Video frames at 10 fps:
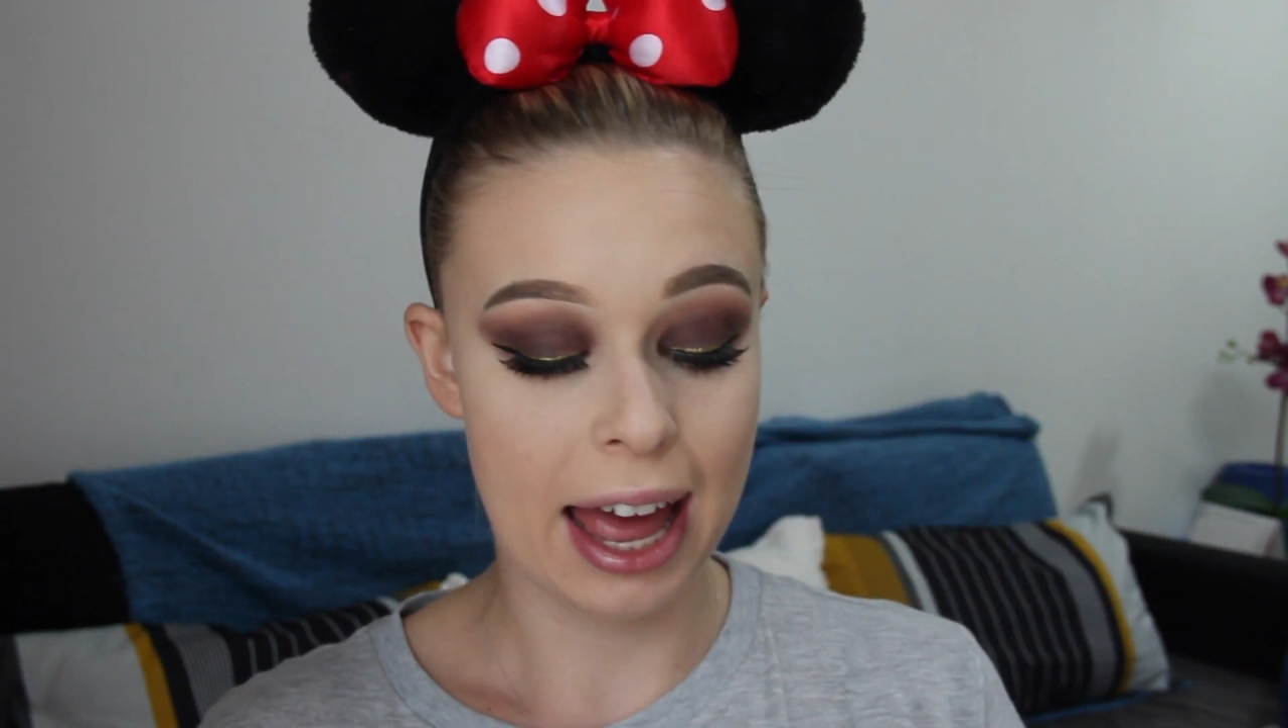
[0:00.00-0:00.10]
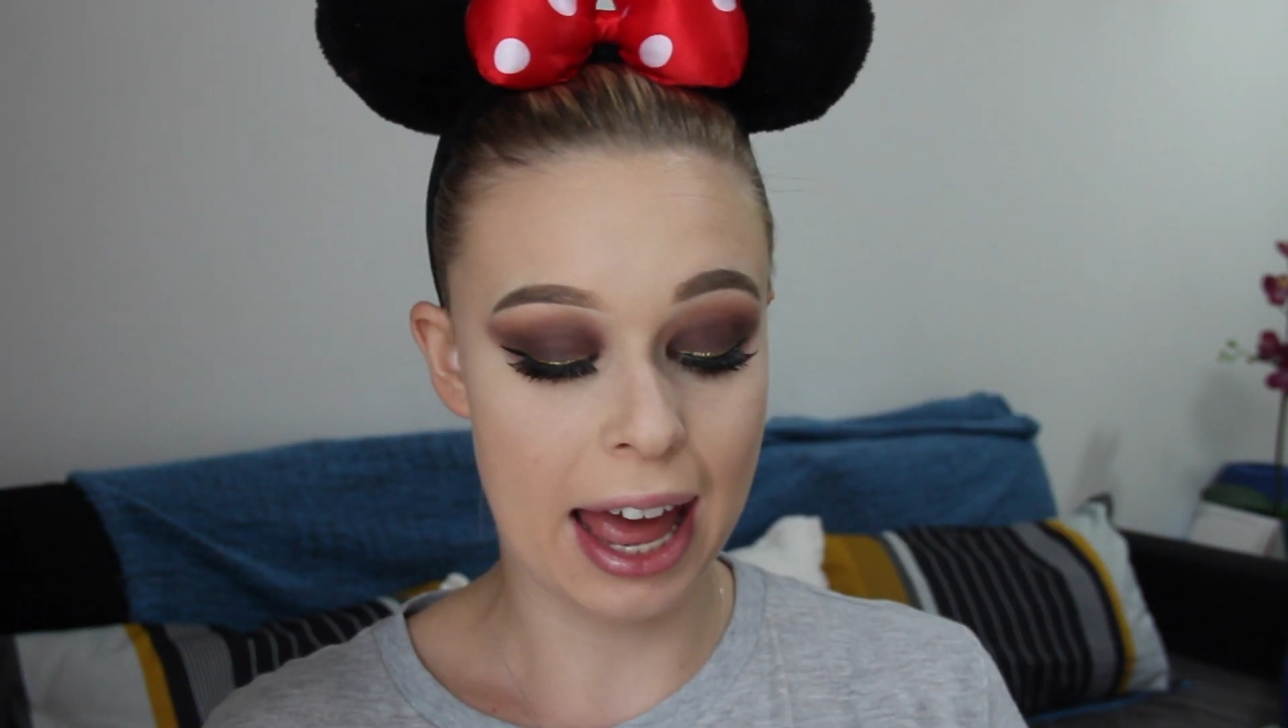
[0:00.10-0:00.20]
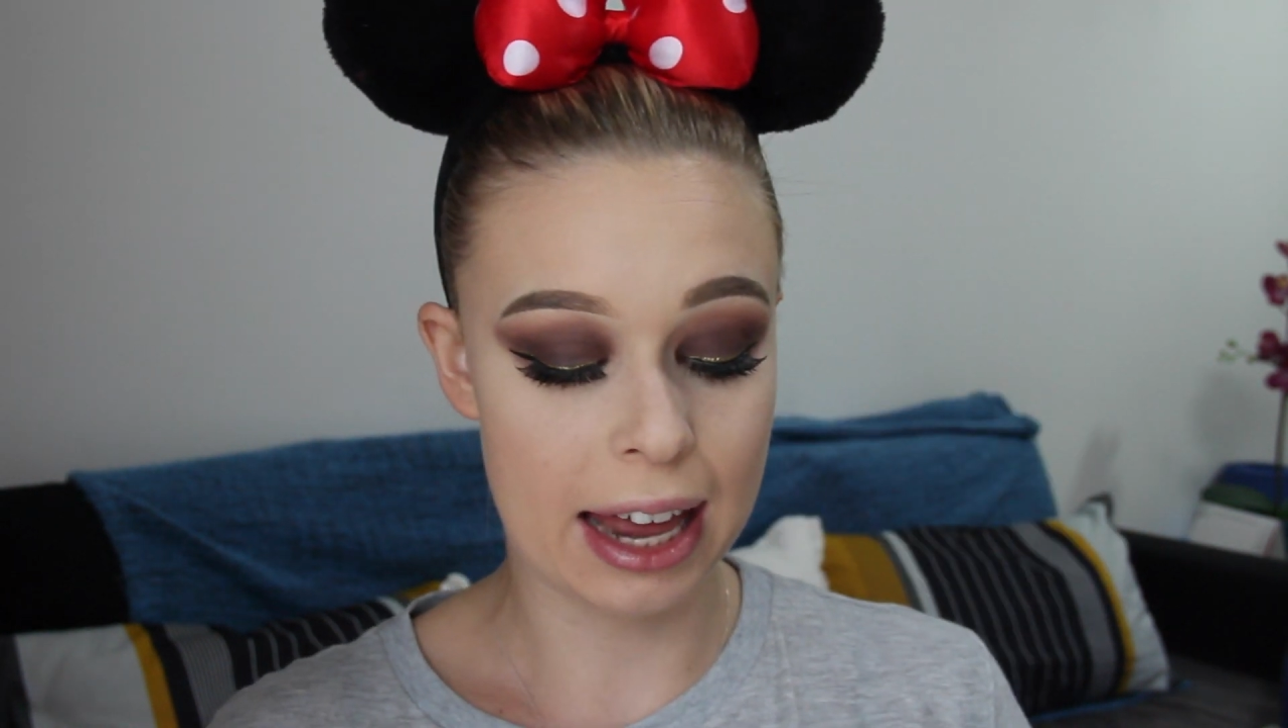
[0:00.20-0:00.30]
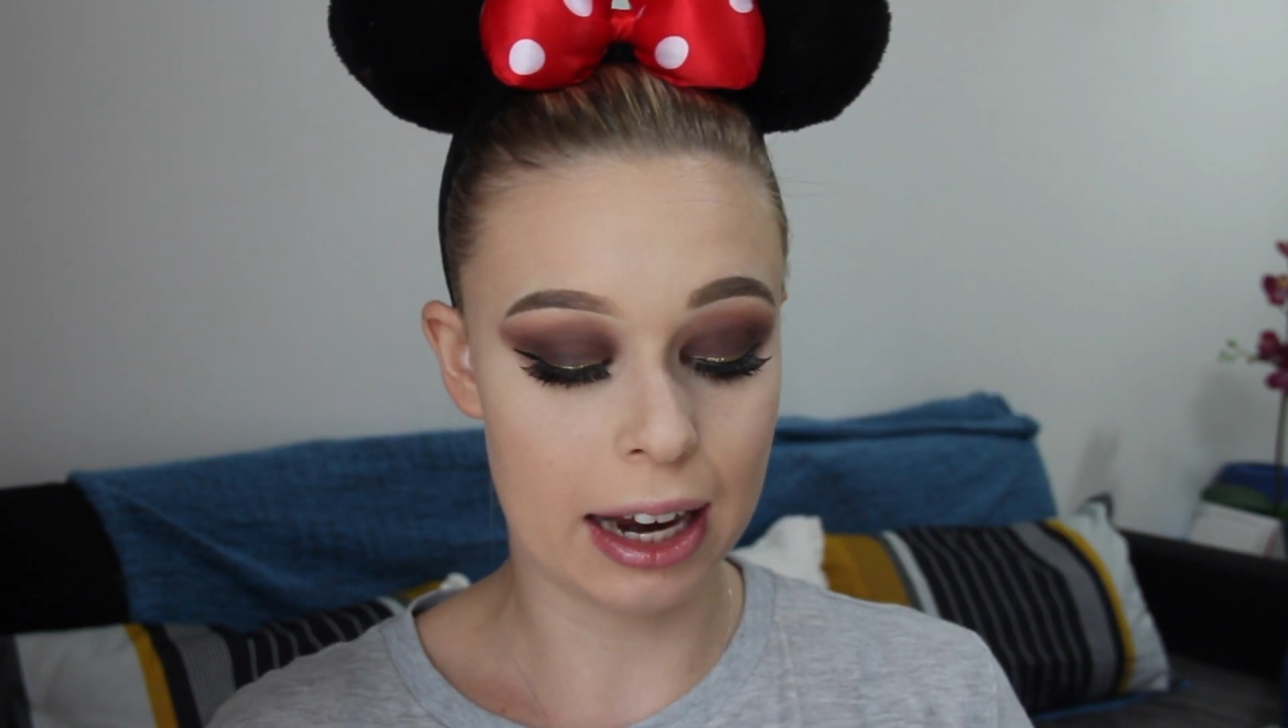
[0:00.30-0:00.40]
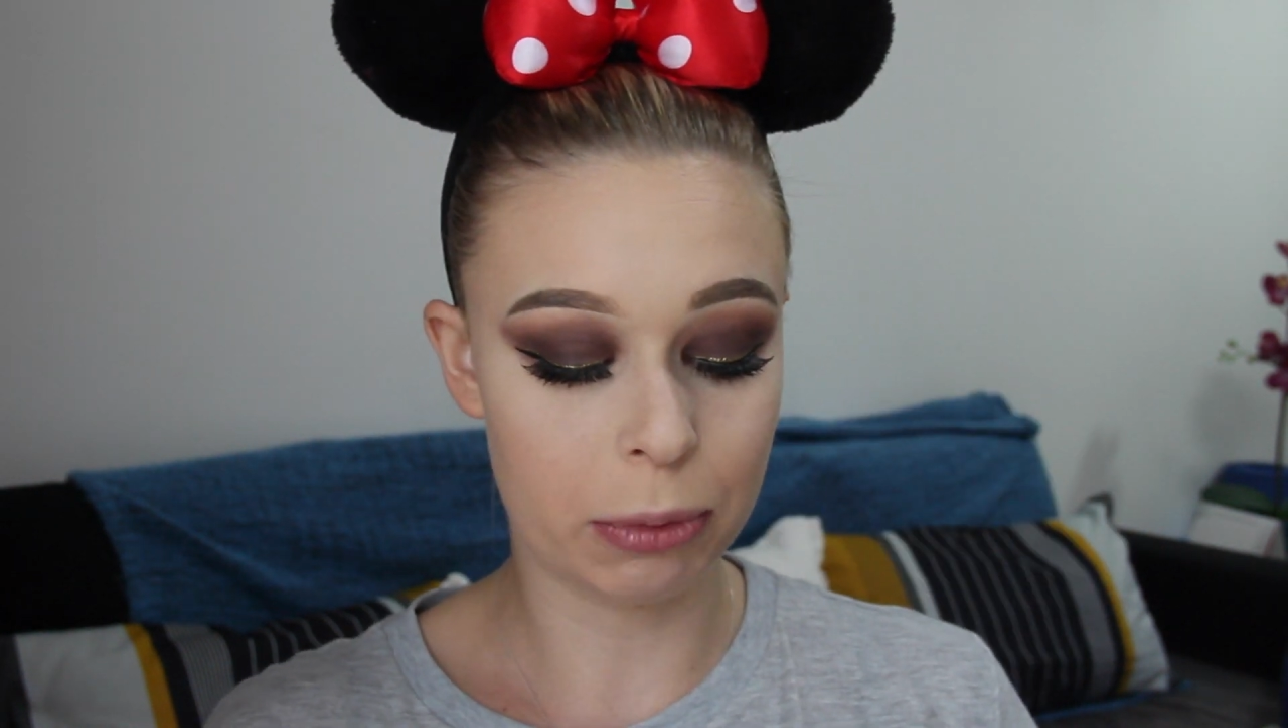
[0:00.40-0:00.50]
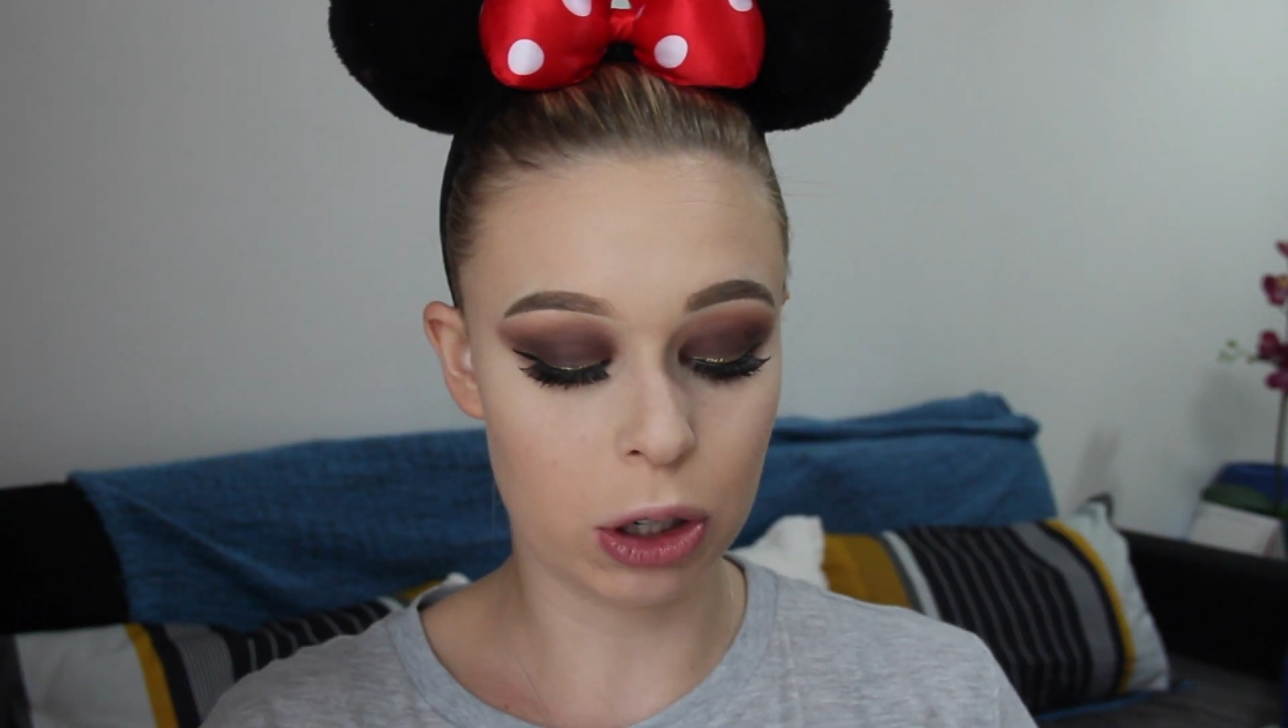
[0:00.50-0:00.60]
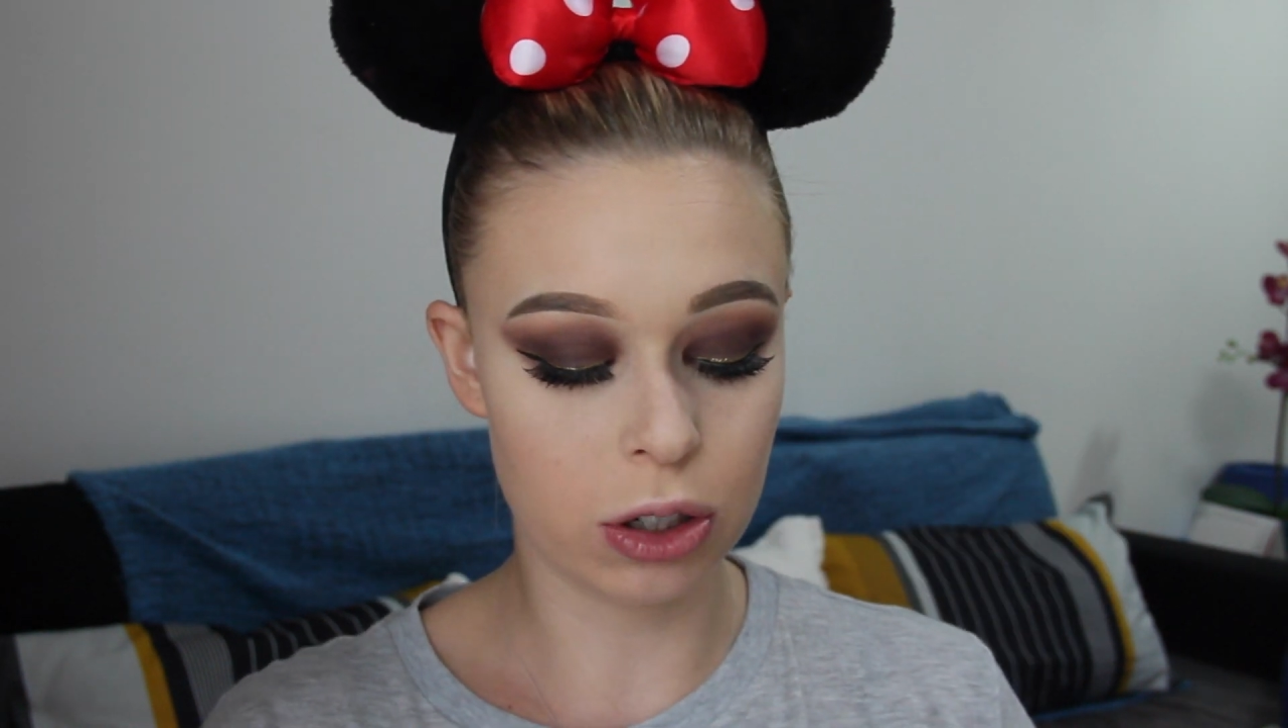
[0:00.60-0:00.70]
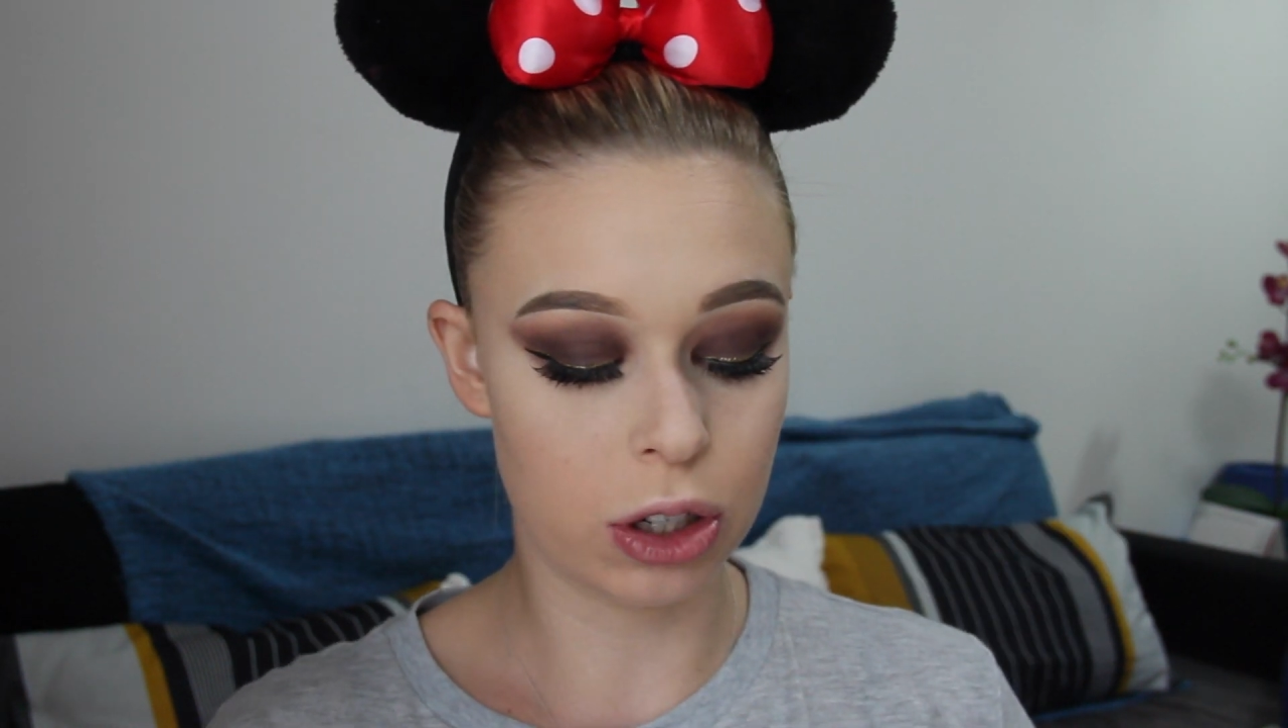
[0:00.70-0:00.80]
and I'm going